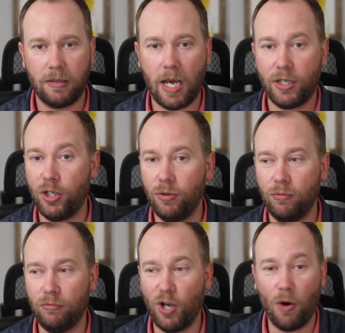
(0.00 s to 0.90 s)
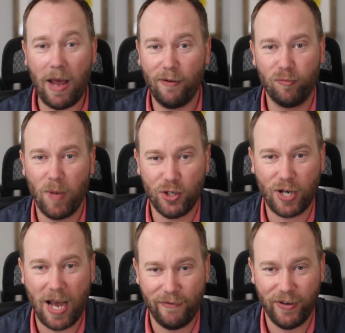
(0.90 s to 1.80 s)
that you don't have much
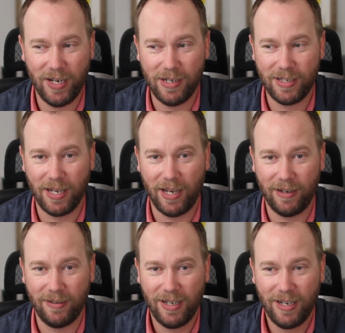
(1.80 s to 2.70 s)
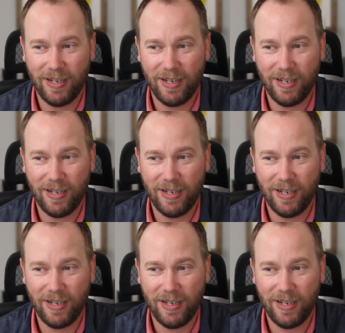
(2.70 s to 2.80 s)
confidence in,